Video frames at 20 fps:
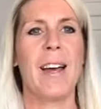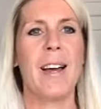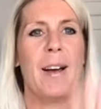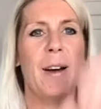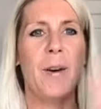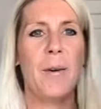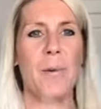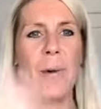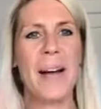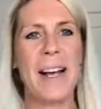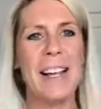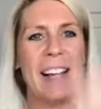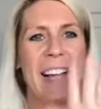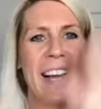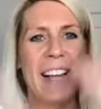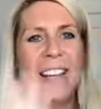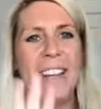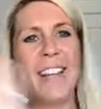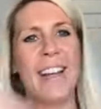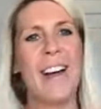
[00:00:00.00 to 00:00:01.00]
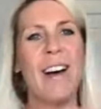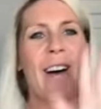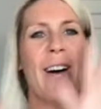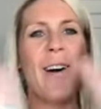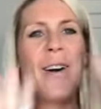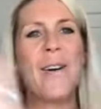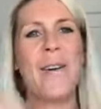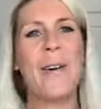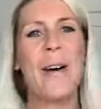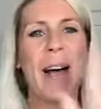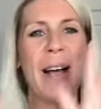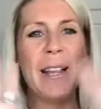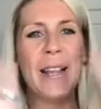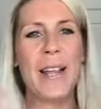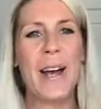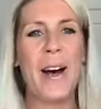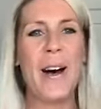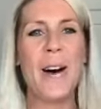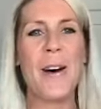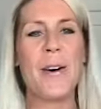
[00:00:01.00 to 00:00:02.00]
Well, hello,
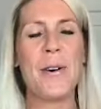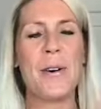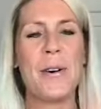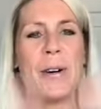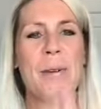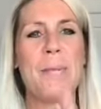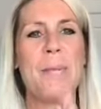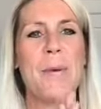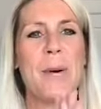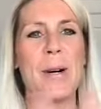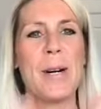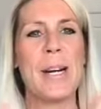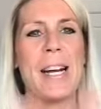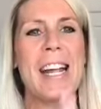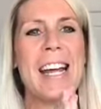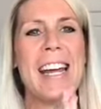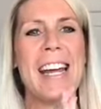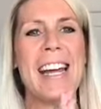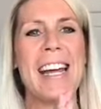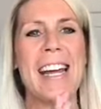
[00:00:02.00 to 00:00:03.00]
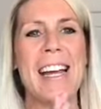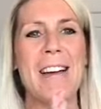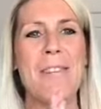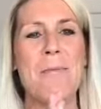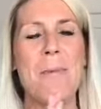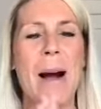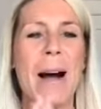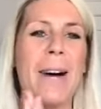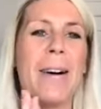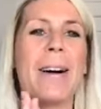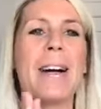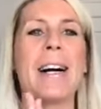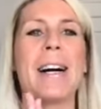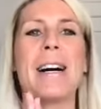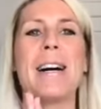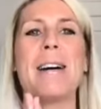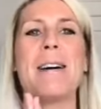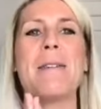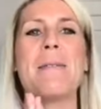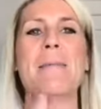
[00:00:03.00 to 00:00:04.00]
hello, good morning,
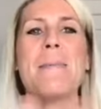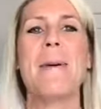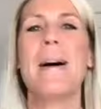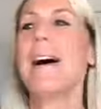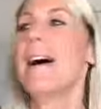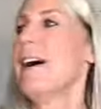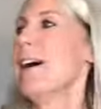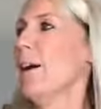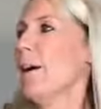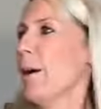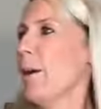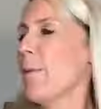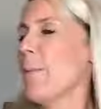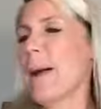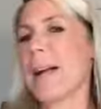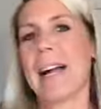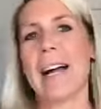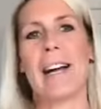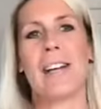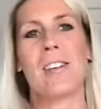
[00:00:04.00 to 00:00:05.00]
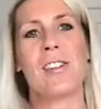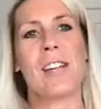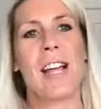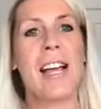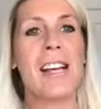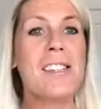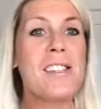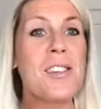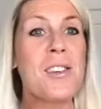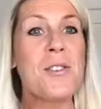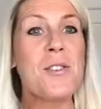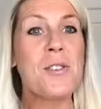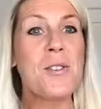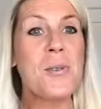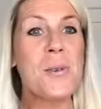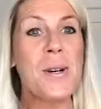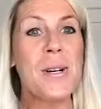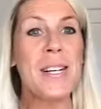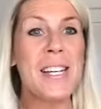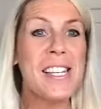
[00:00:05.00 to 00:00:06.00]
welcome. Oh my gosh, as
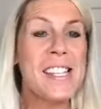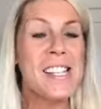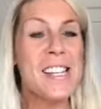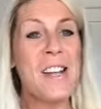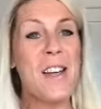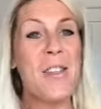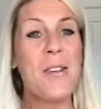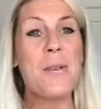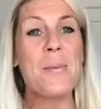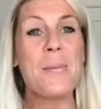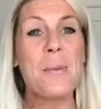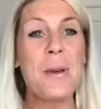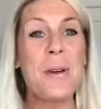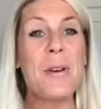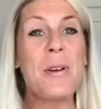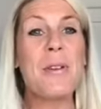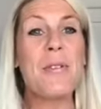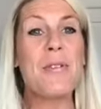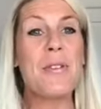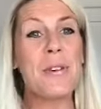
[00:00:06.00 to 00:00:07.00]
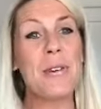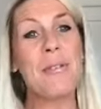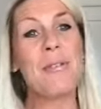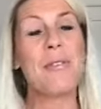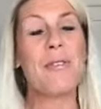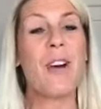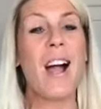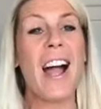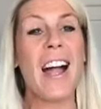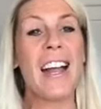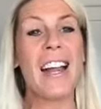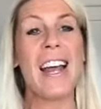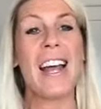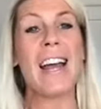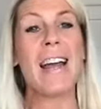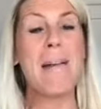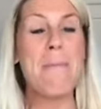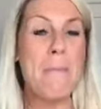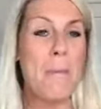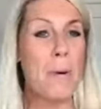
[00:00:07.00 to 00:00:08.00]
usual, it's another beautiful Friday
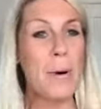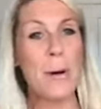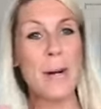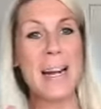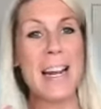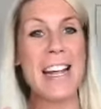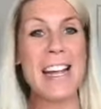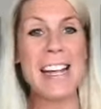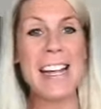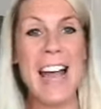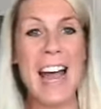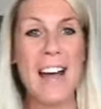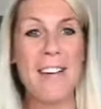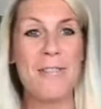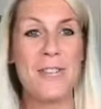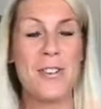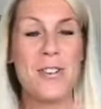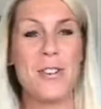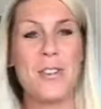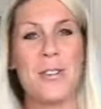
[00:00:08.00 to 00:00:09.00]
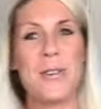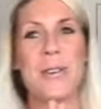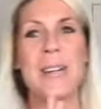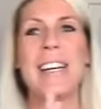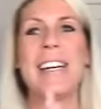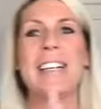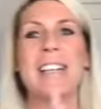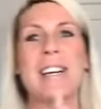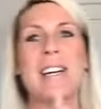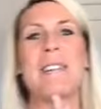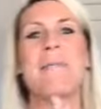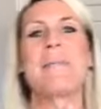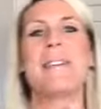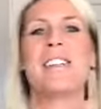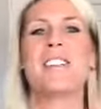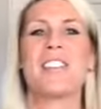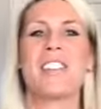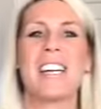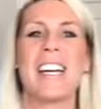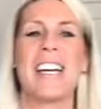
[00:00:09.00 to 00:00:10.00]
morning, afternoon here in
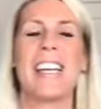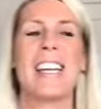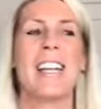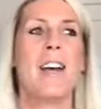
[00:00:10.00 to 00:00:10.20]
Michigan.